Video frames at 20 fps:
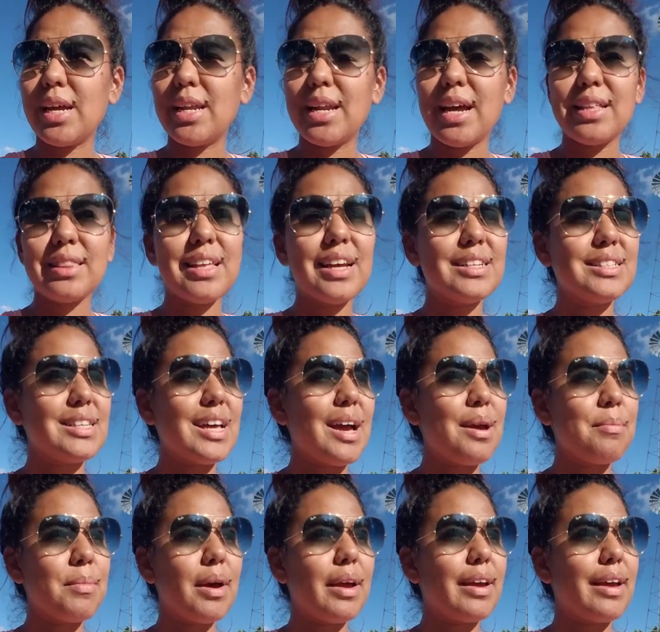and at that
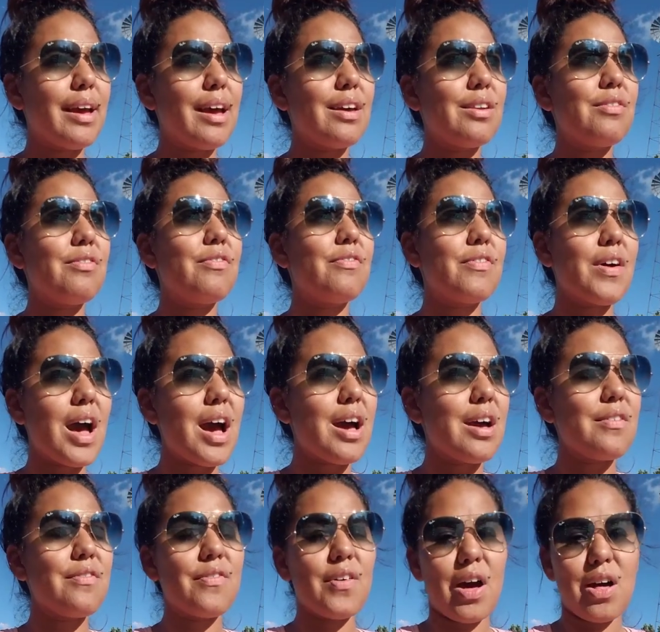time I had
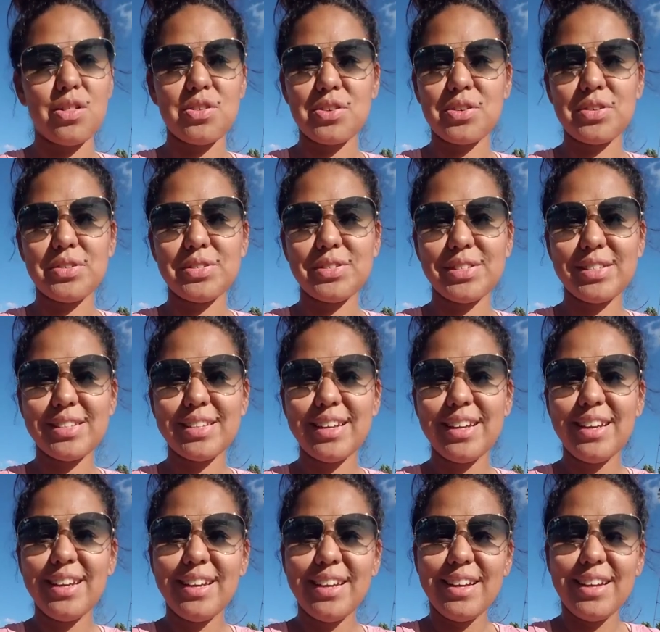5
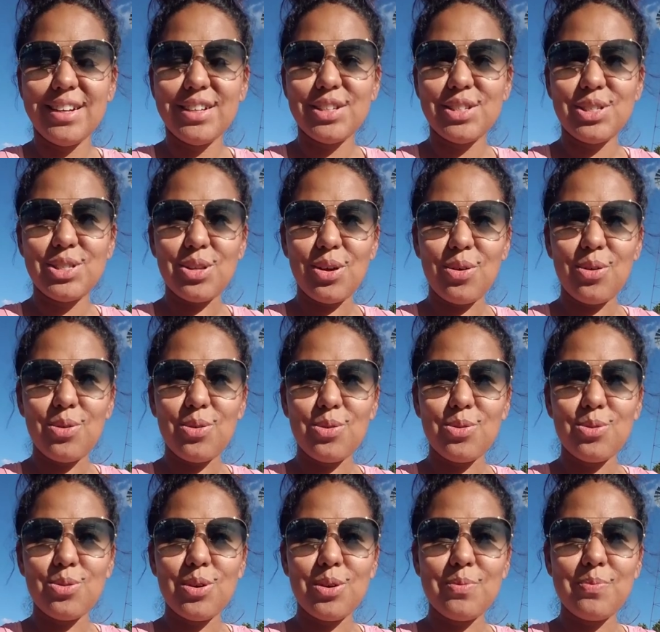follicles.
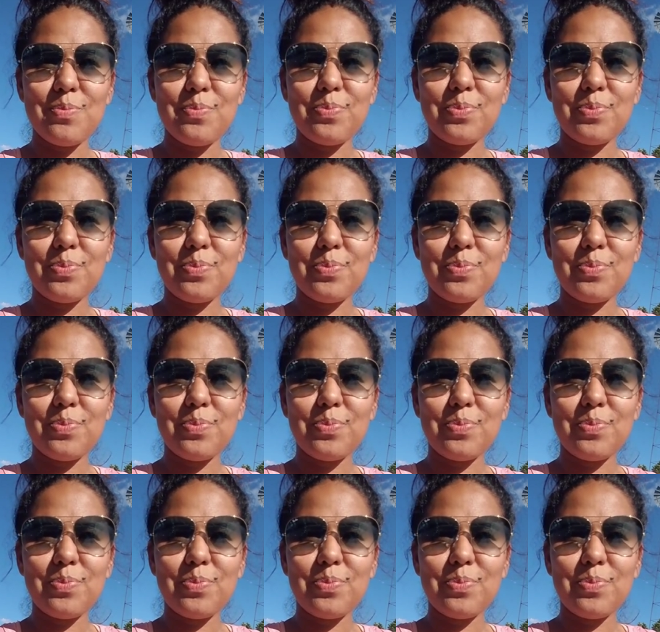So